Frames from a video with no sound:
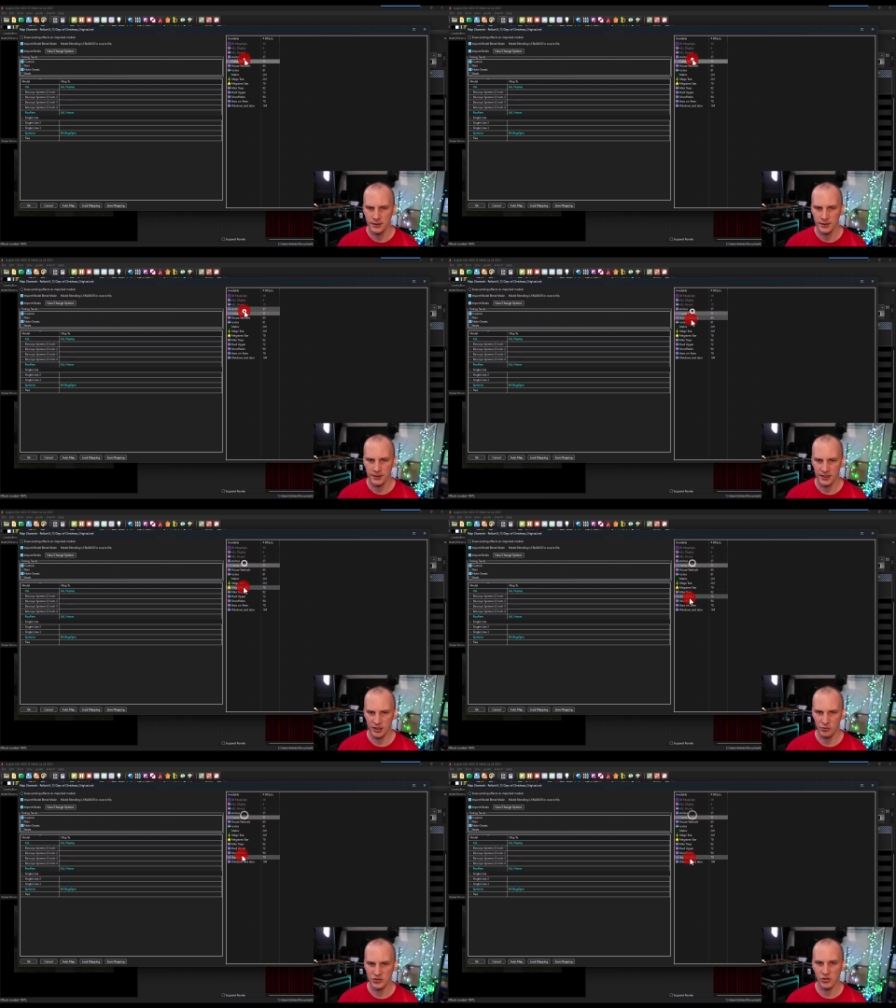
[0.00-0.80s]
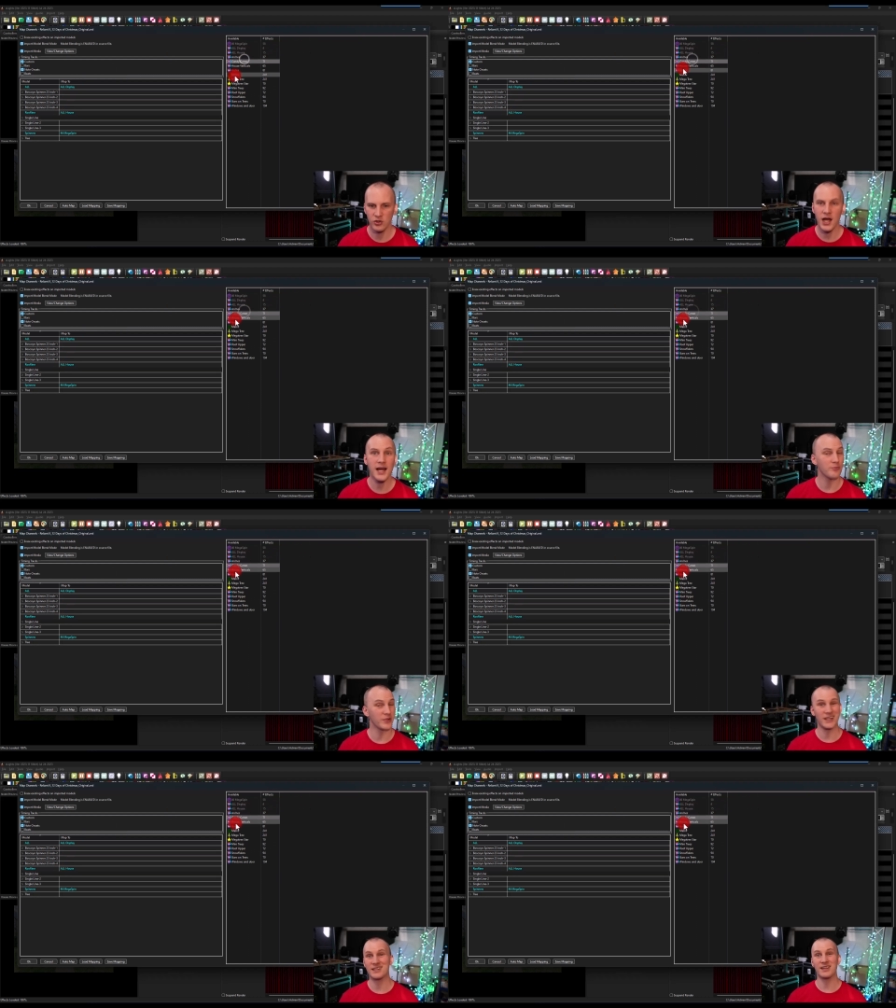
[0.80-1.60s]
Um, there's a lot
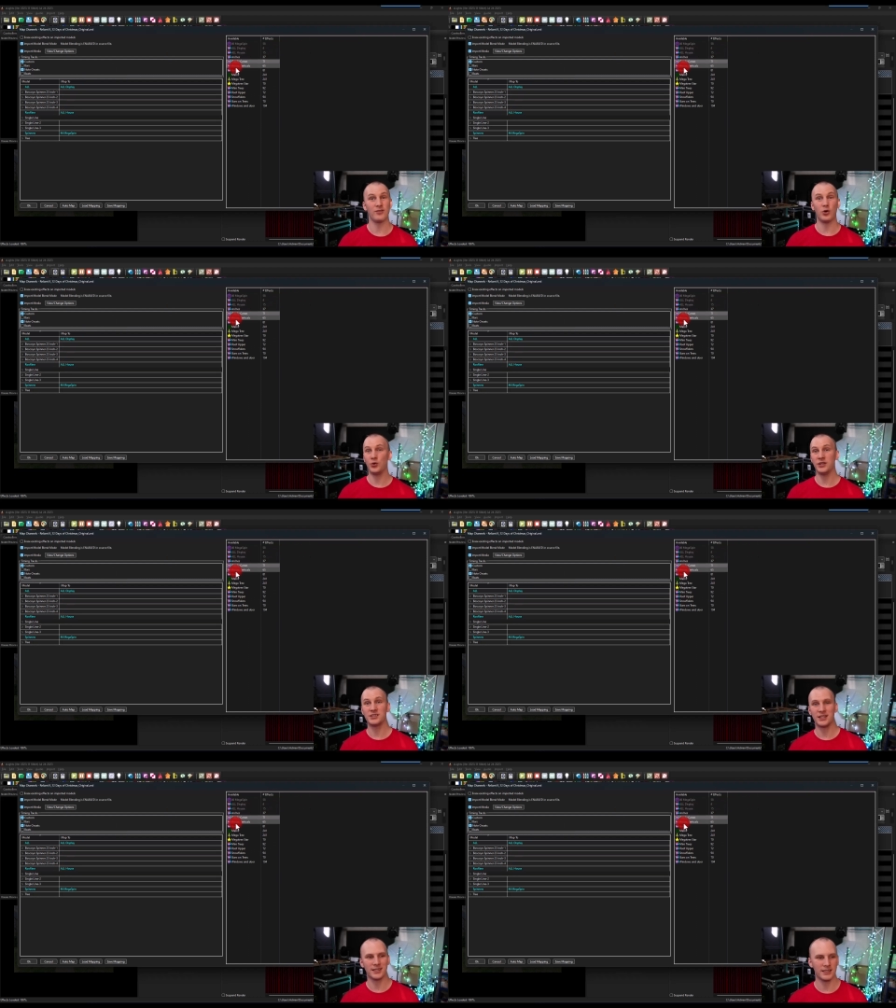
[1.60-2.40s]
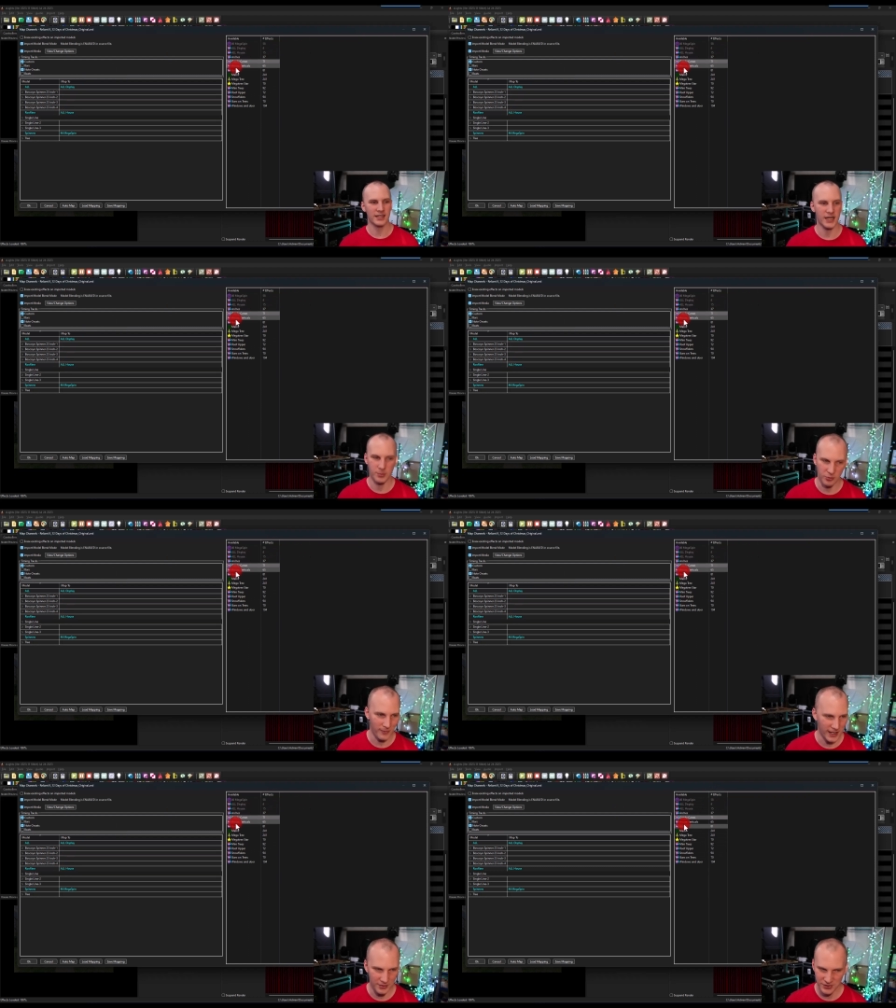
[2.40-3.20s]
because I've only done a couple
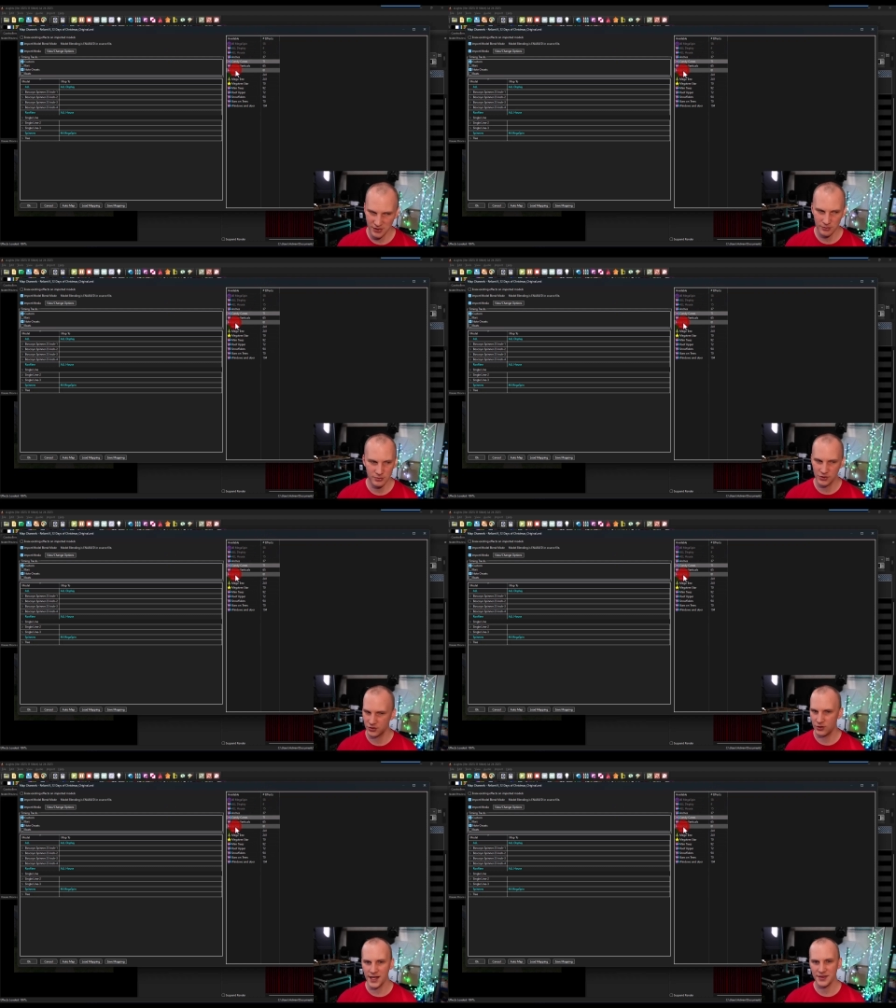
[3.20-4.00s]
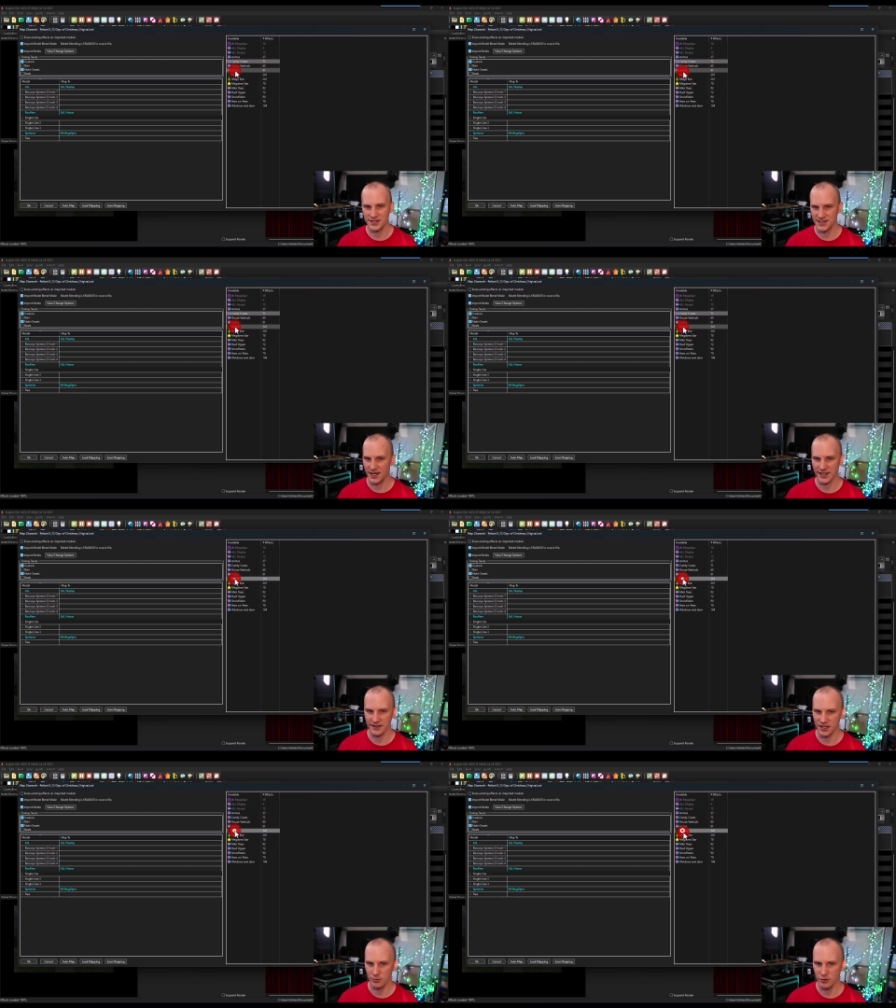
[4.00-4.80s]
models here. There's a lot that's not going to
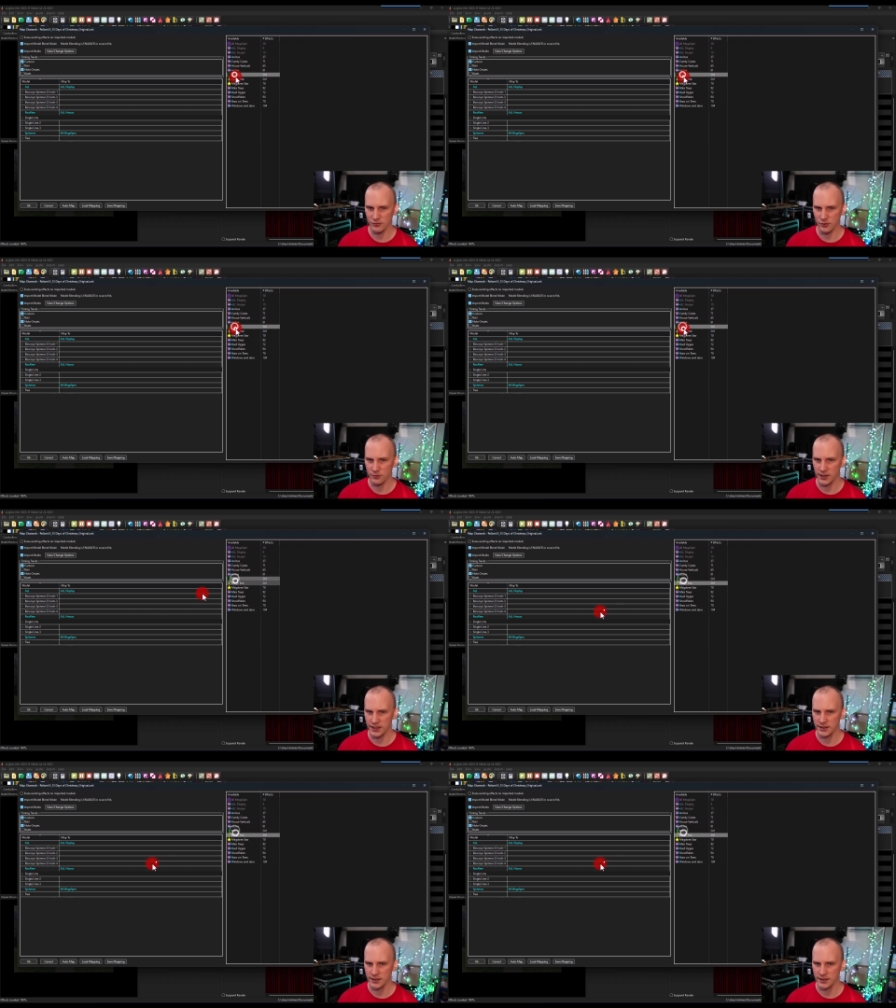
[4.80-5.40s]
come over, right?